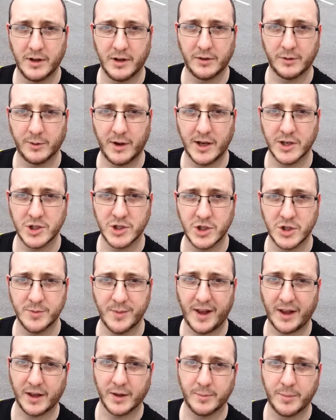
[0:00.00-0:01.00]
is where
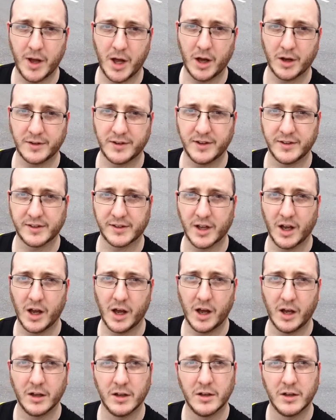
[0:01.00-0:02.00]
Schumacher parked his
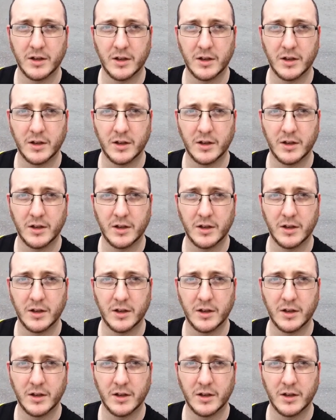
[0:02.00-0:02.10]
car